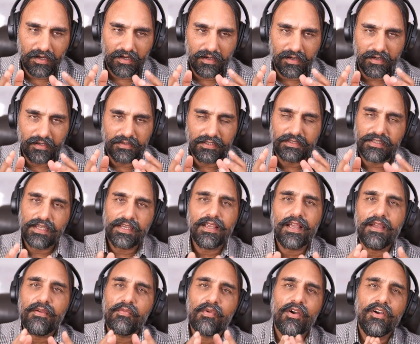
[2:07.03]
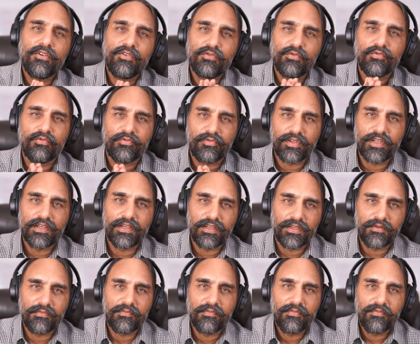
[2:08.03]
the thing I want to
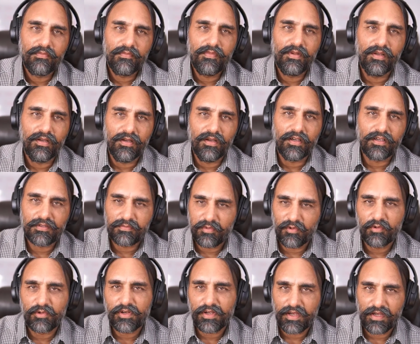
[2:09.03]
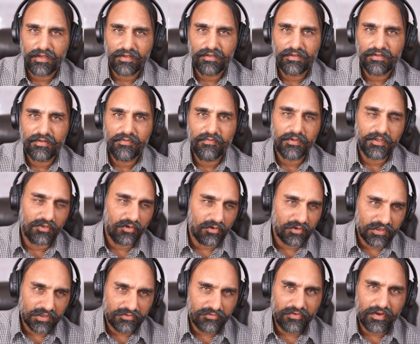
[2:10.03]
really explore here with all
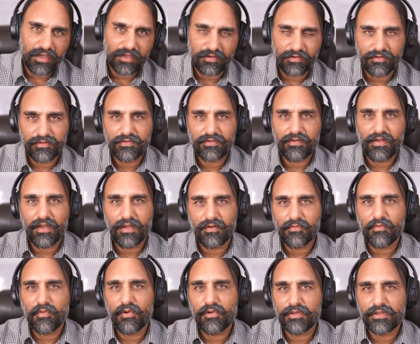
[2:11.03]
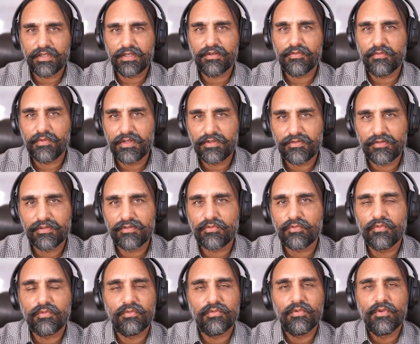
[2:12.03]
the trainers and all the individuals
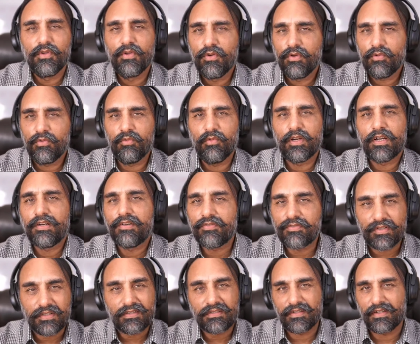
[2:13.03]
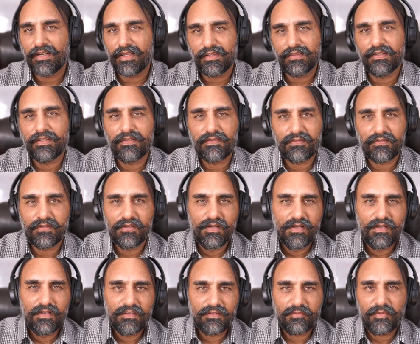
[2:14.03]
who are interested in this,
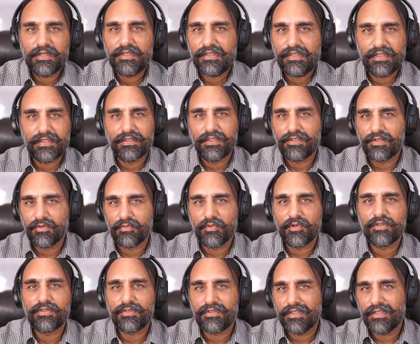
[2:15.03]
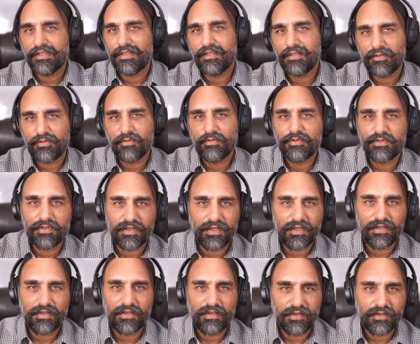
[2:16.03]
especially in the diversity and inclusion
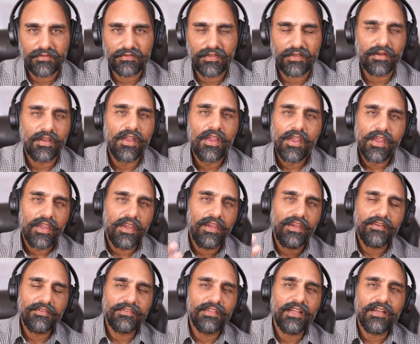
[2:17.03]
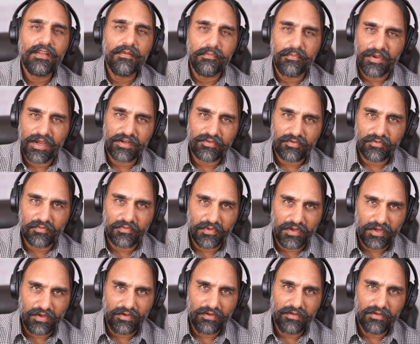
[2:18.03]
area, is there a better
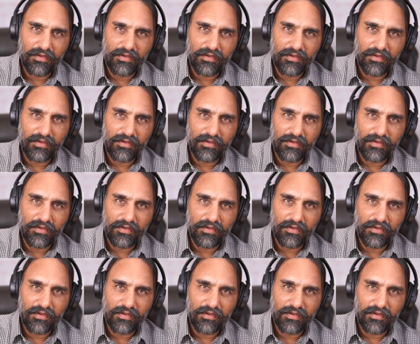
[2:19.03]
way